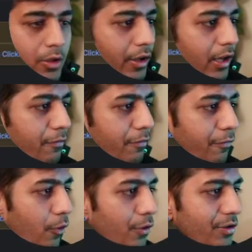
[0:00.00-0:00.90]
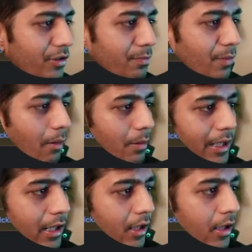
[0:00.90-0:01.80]
you can force
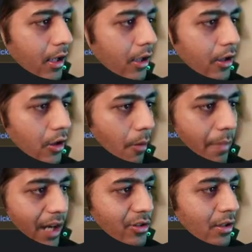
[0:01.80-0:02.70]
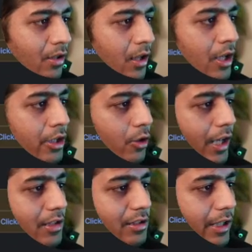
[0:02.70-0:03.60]
probably compaction. You
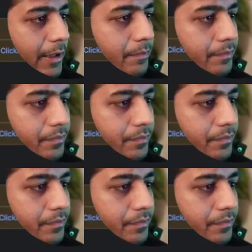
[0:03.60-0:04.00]
can say,